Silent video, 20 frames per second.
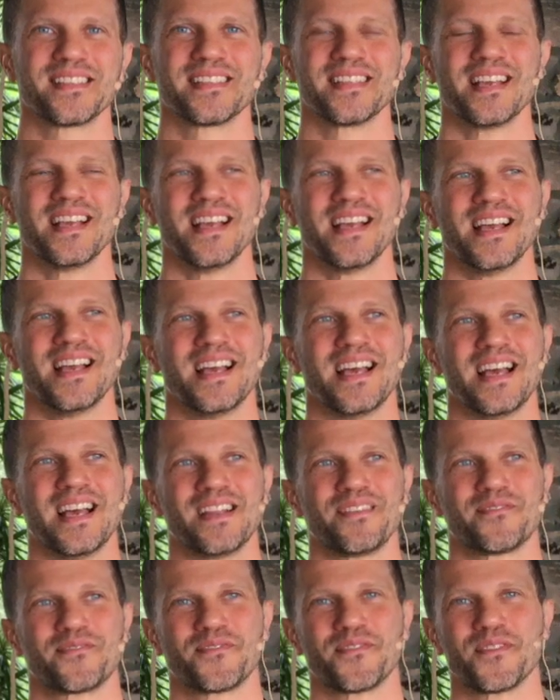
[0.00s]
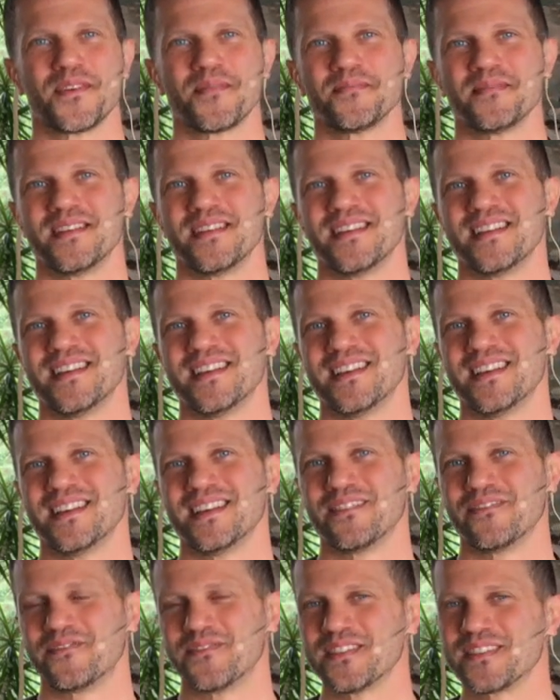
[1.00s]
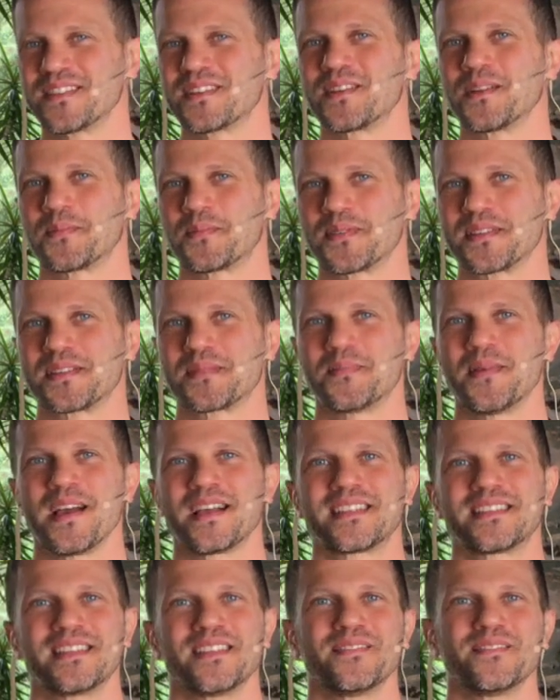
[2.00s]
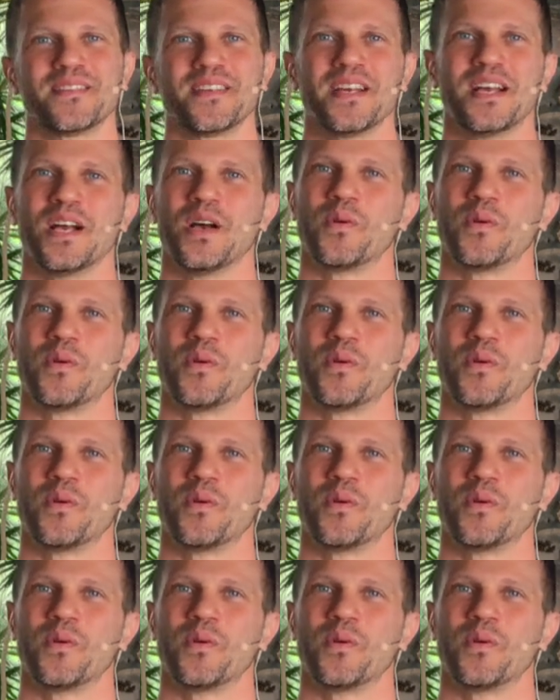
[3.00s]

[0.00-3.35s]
it. And from a physical perspective,